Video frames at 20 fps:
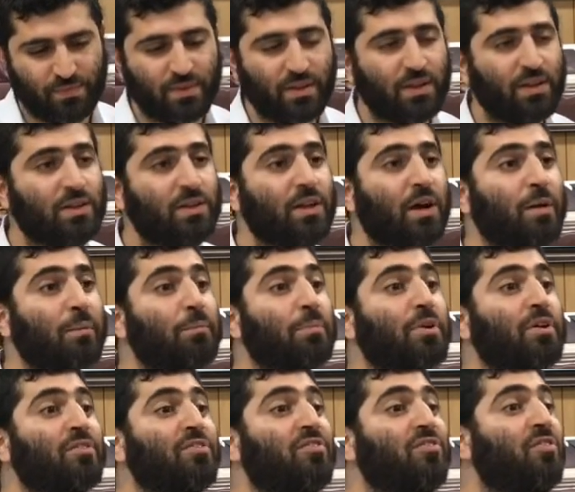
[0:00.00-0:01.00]

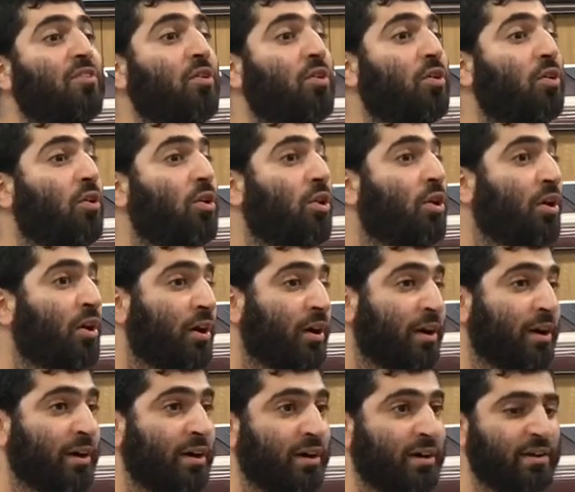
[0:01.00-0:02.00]
Number
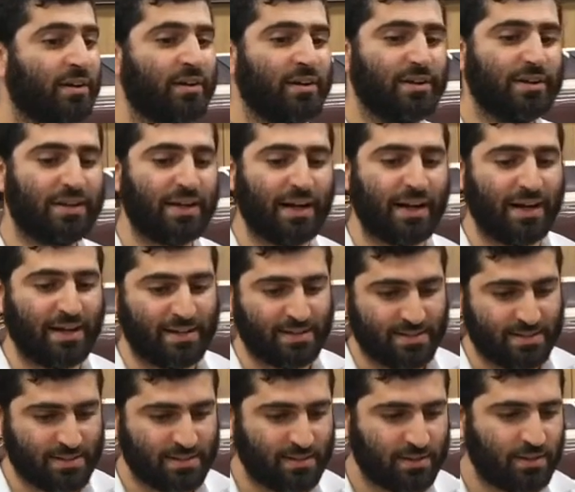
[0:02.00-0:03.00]
four,
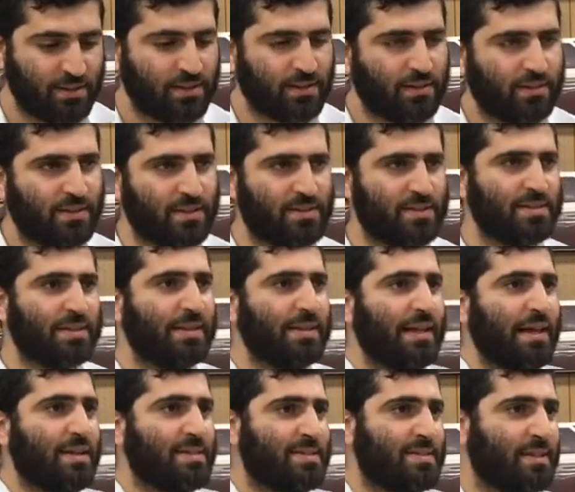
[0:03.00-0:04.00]
guys. This is the
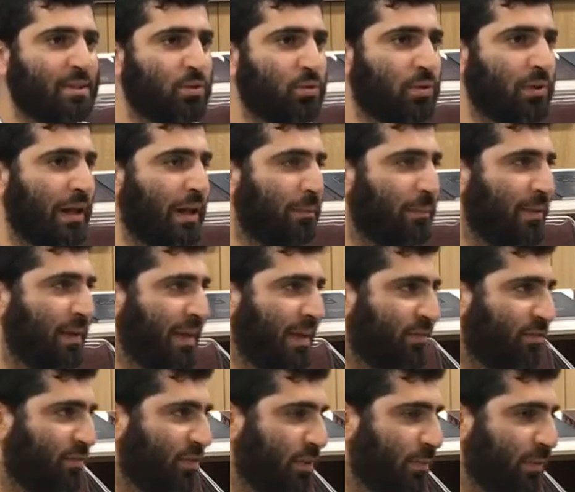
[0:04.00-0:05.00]
last segula I'm going to
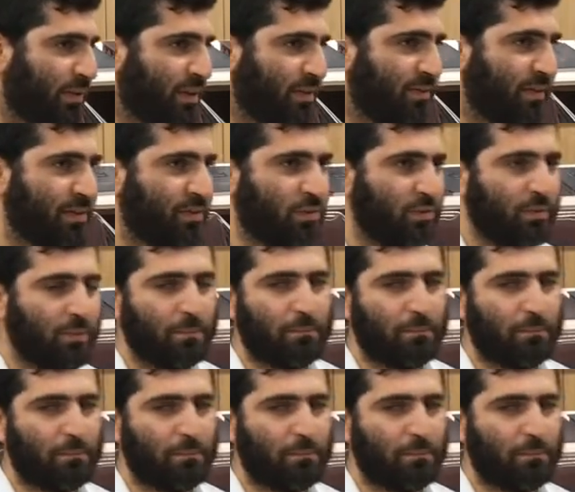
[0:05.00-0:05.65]
give for the month of Elul.